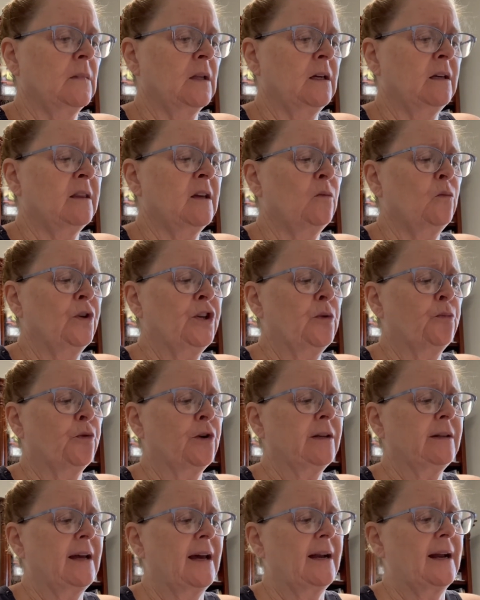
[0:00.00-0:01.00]
And then when you
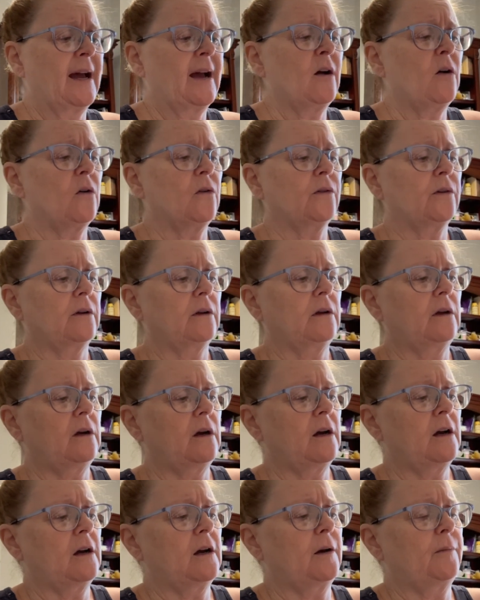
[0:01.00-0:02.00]
bring that out,
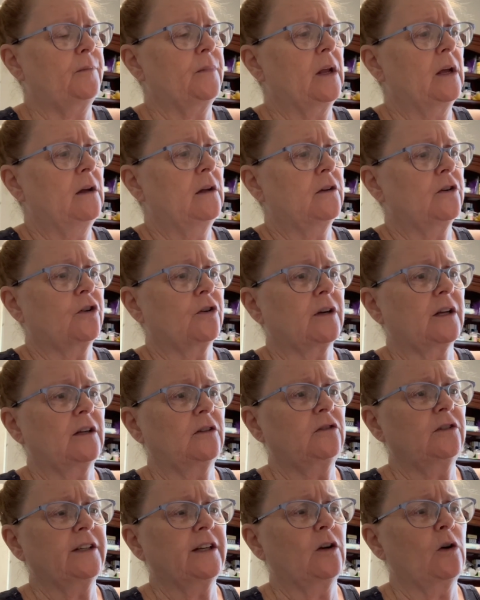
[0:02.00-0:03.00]
you're going to
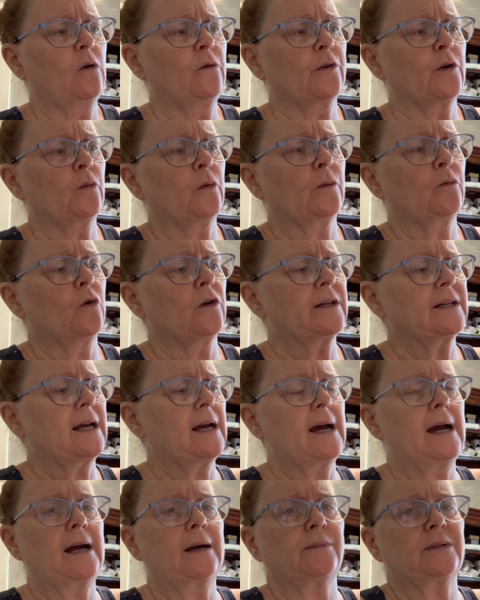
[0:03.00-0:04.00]
look it over one more
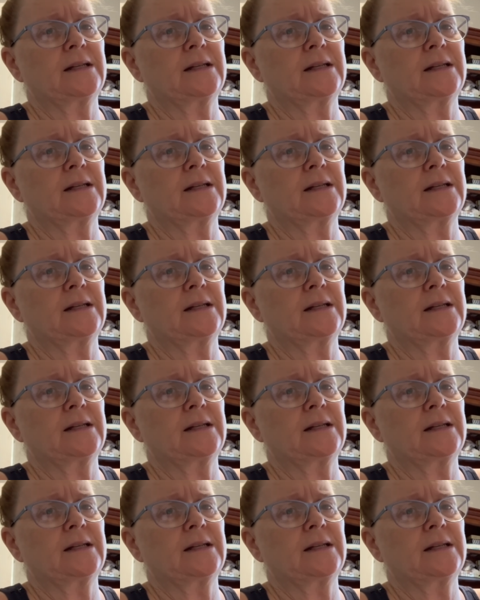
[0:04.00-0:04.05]
time